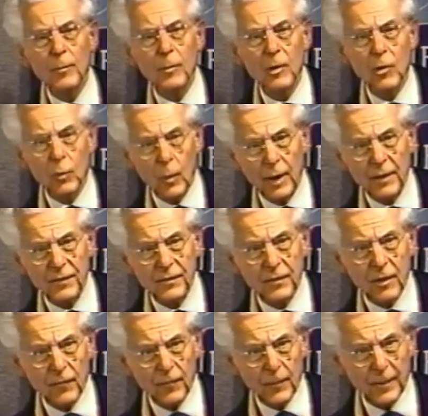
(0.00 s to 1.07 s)
request
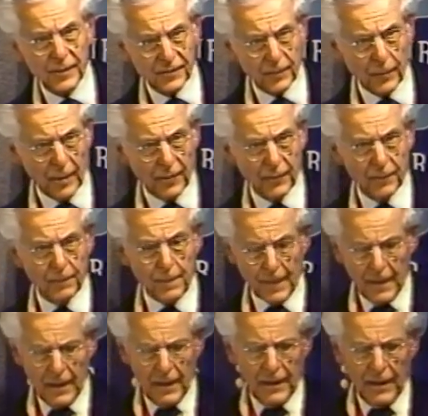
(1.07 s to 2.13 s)
of a Blessed Mother.
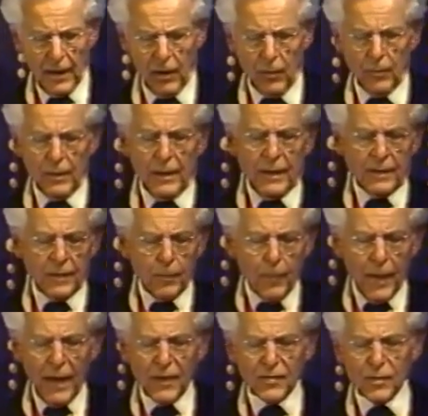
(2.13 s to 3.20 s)
Now, the
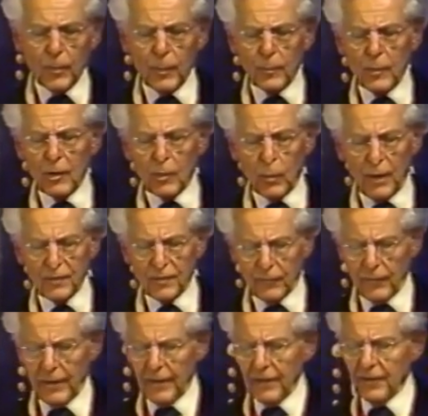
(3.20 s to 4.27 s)
maximum request of
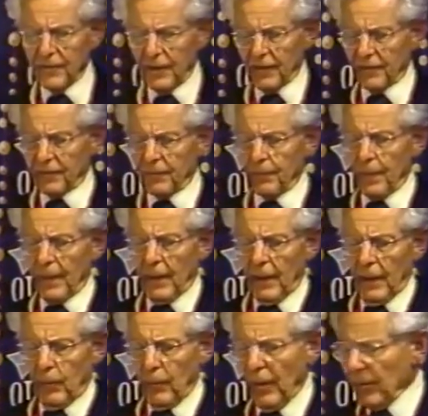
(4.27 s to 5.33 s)
a lady is this.
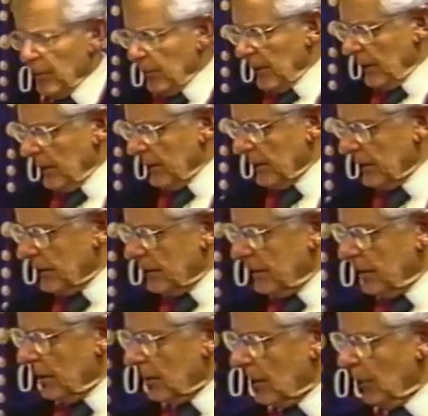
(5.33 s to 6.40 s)
Mother Mary did
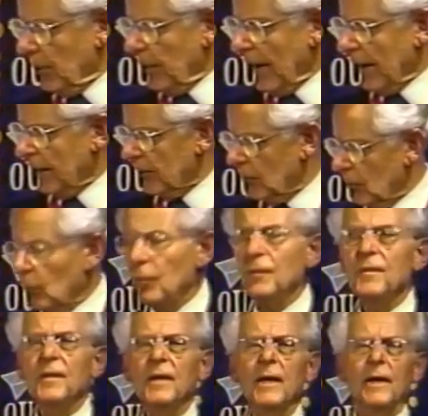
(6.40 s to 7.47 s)
come back to
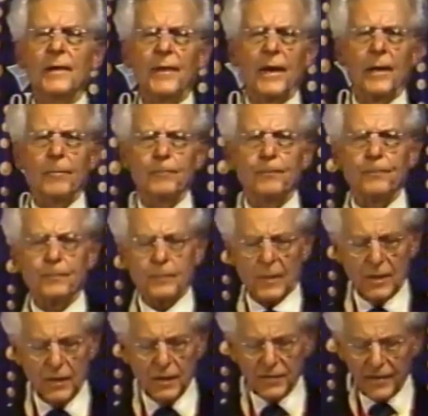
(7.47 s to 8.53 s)
Lucia then,
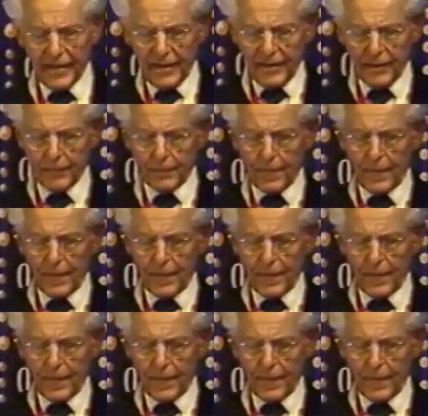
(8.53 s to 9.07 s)
years later.